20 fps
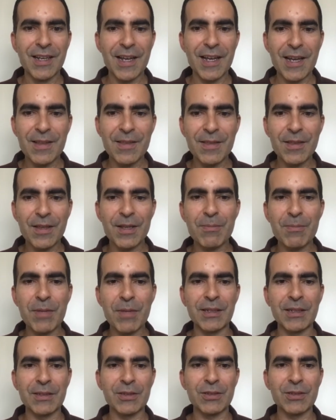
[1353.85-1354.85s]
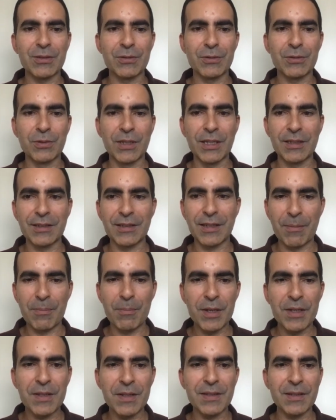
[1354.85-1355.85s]
And they managed to get
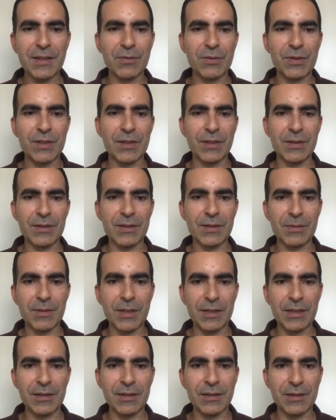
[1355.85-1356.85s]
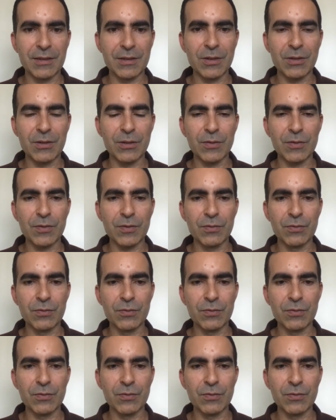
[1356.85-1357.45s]
amazing results and sort of